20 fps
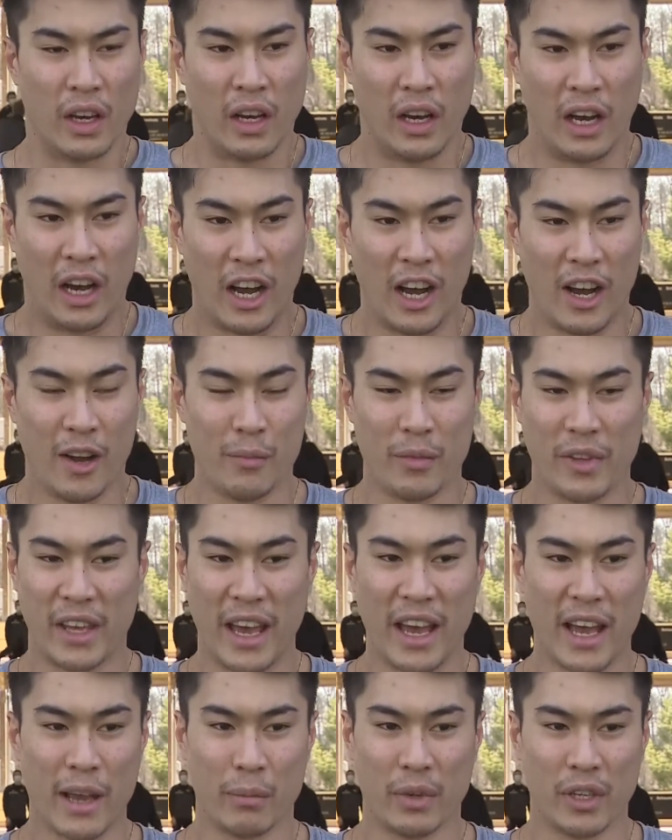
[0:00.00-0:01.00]
I
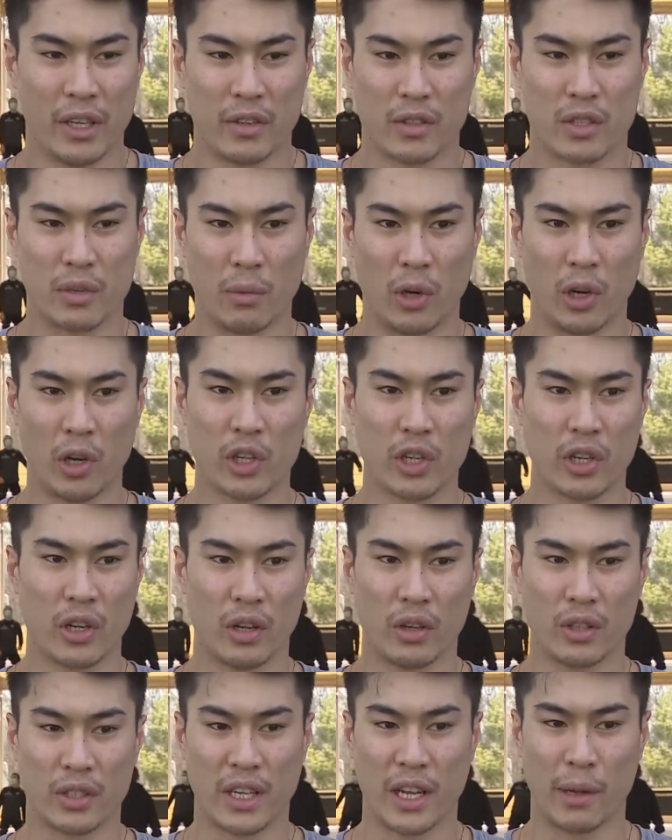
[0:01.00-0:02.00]
mean, it was emotional.
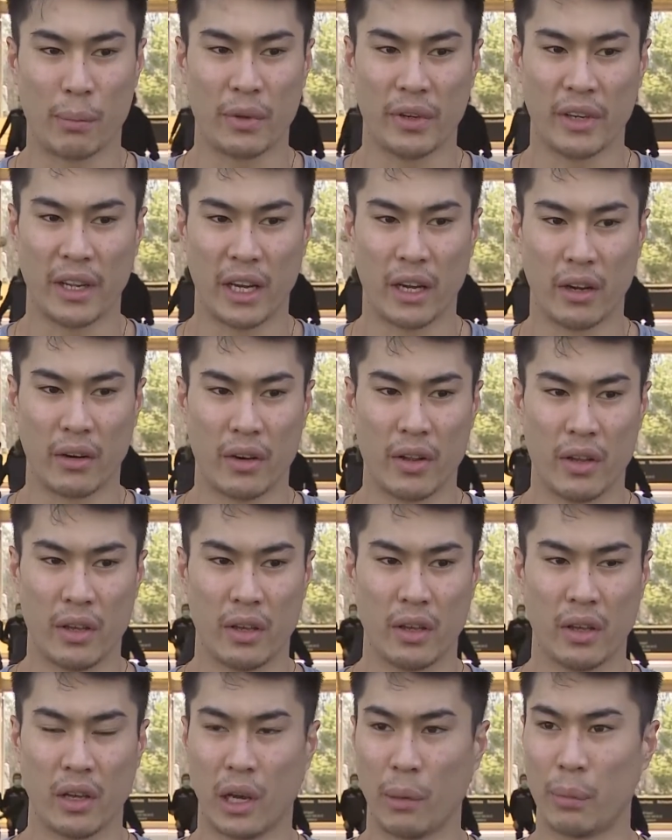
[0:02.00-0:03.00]
It was an up and
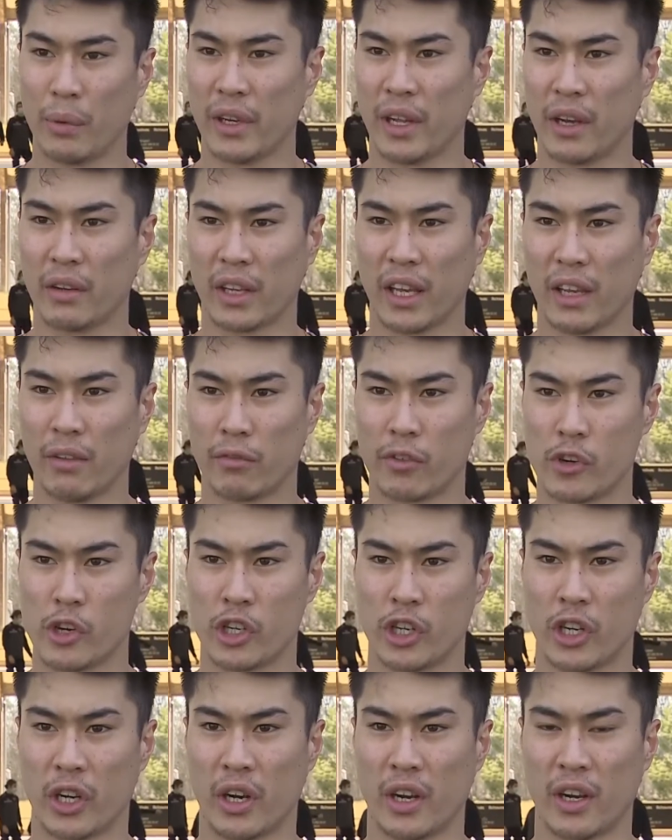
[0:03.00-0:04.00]
down game for
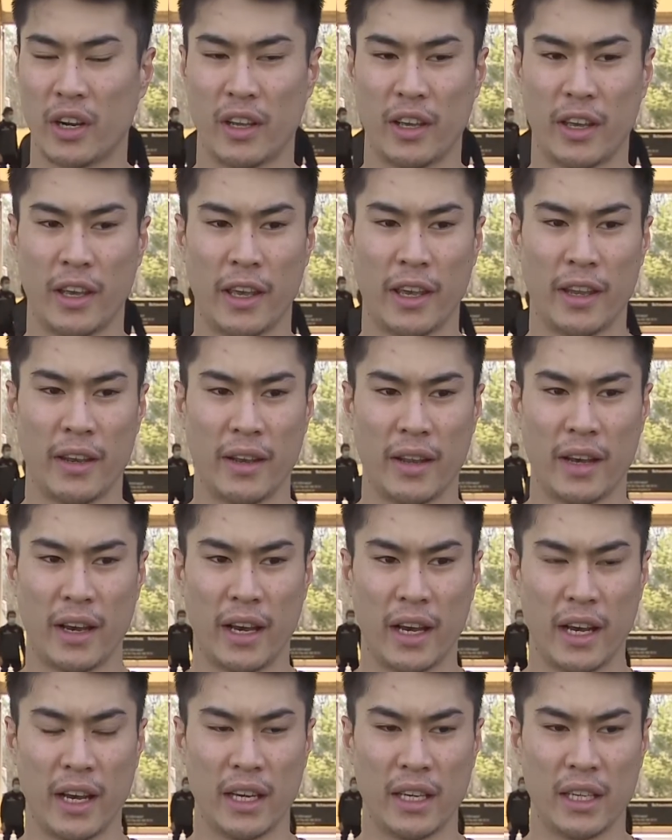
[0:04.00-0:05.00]
sure. And
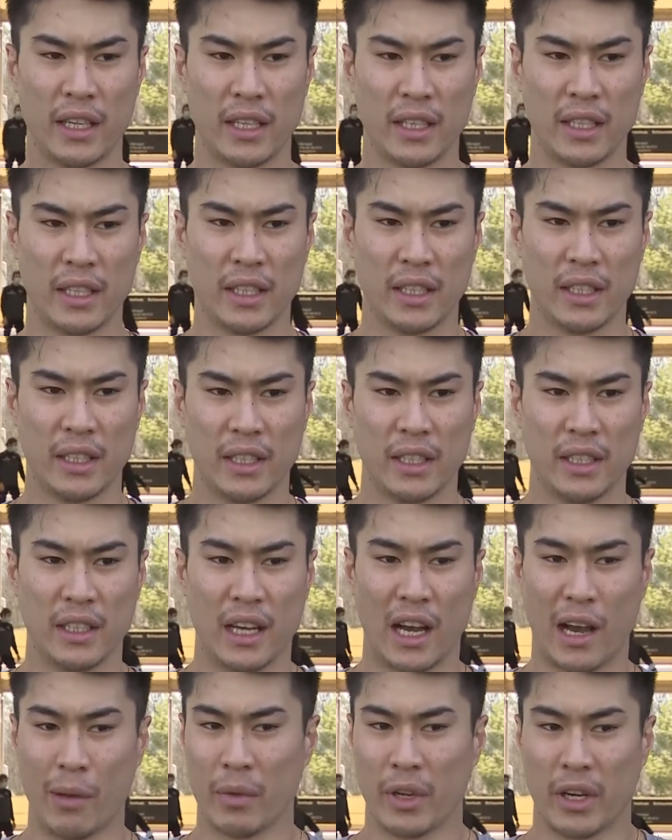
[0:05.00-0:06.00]
I
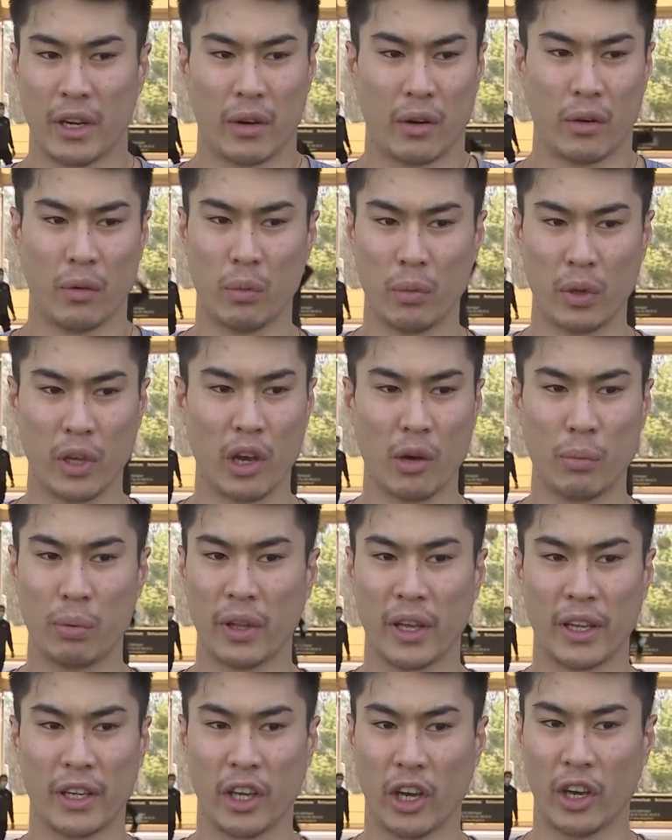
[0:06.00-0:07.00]
mean, we all
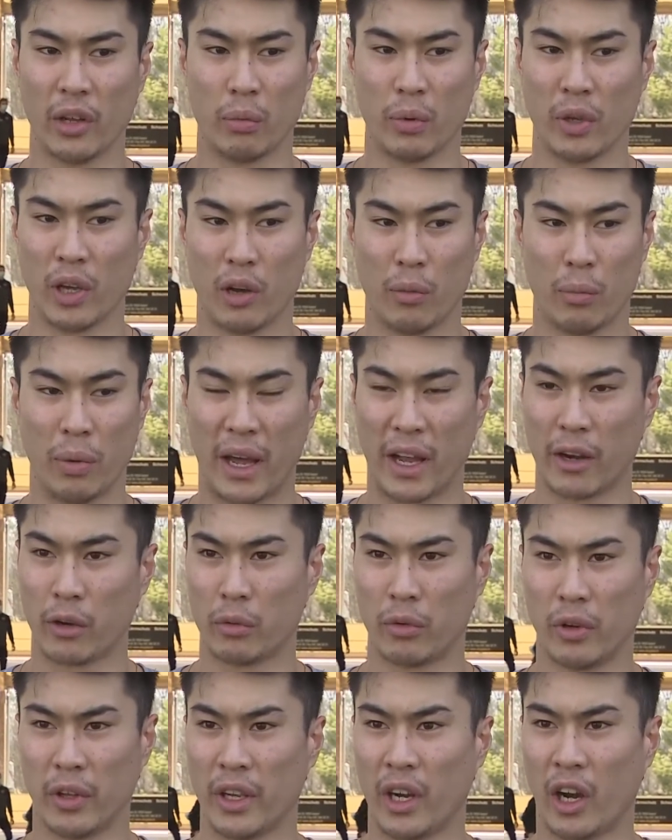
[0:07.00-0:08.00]
played good. We all
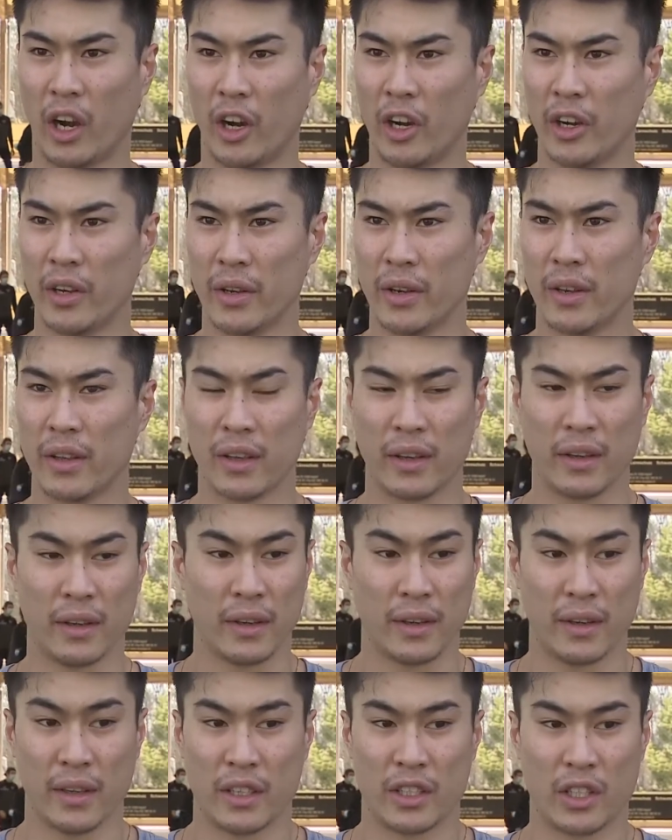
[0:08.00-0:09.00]
battled really hard. And
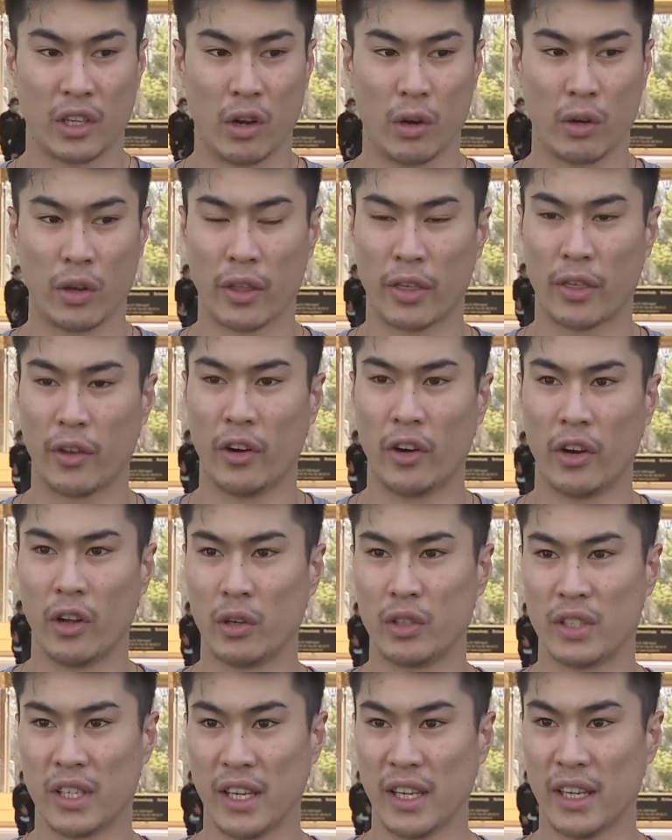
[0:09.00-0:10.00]
to go into the third
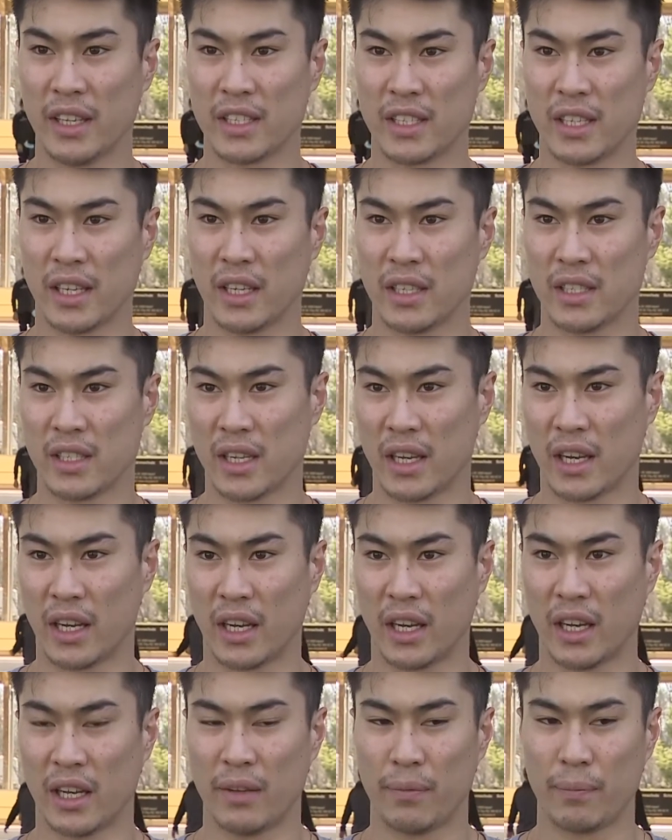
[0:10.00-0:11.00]
OT is
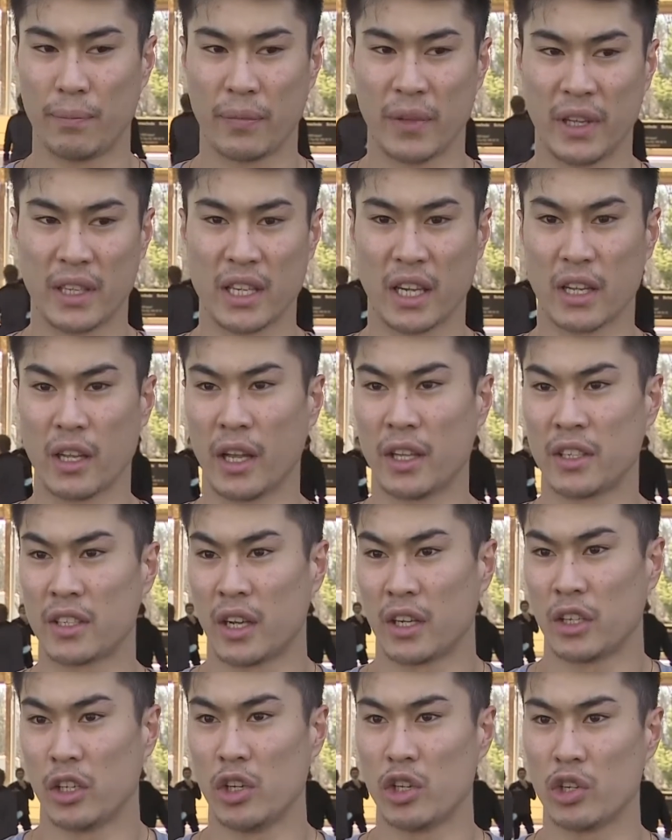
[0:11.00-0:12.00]

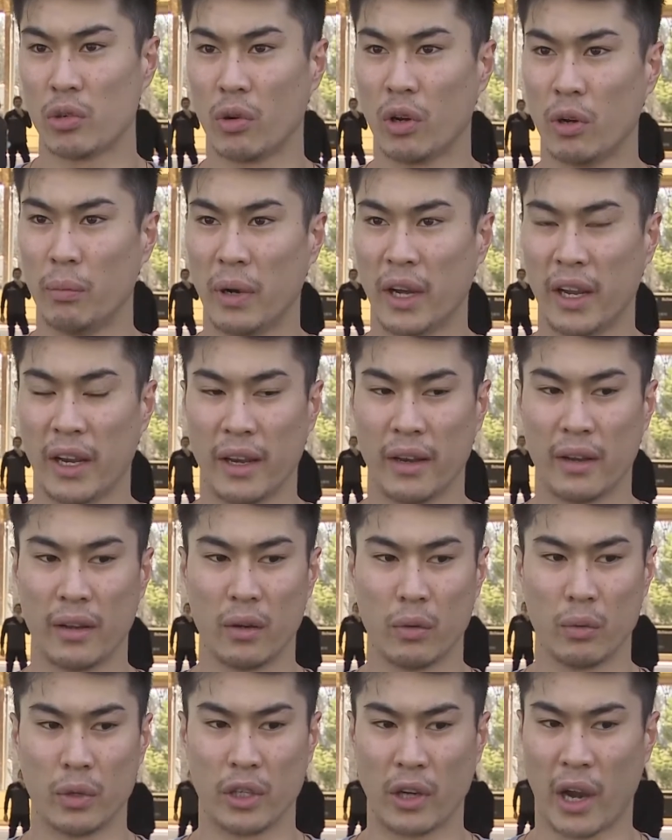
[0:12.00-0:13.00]
unusual, but
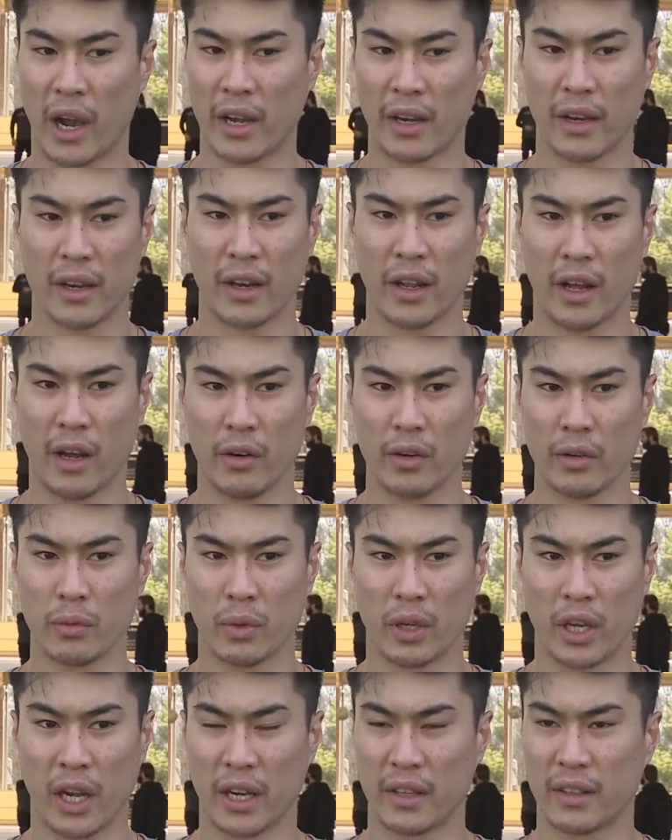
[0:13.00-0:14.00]
we grinded it out and
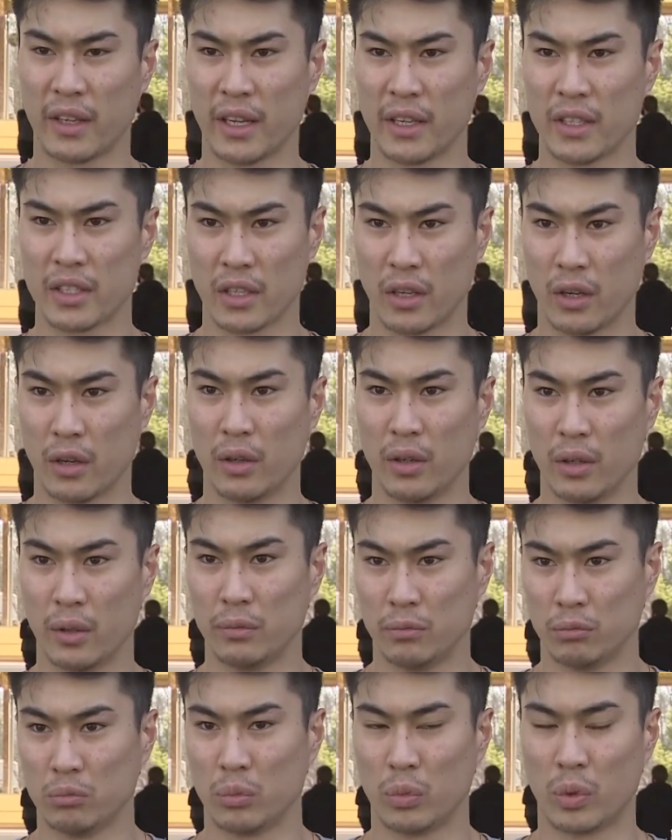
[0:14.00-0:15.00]
we got it done. So
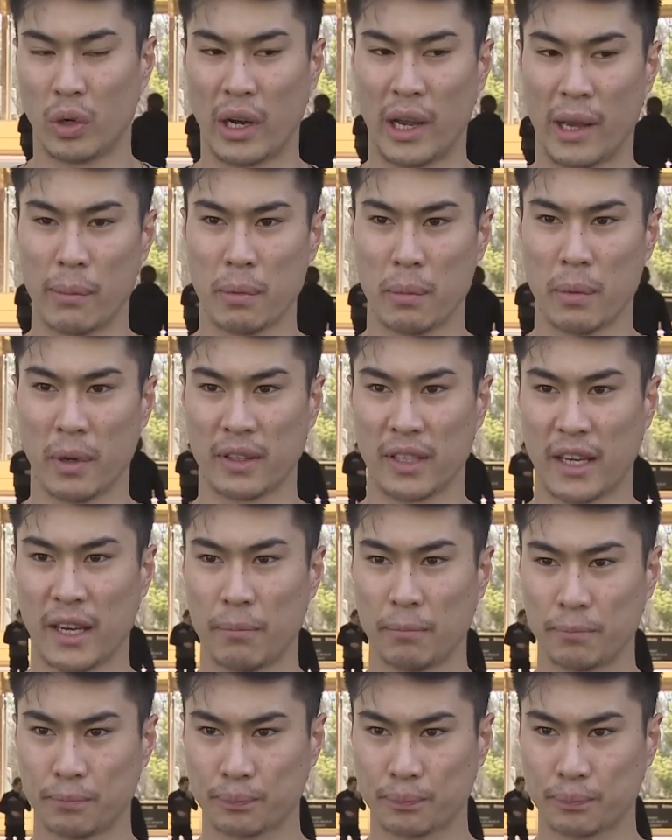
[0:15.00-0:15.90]
we're happy about that.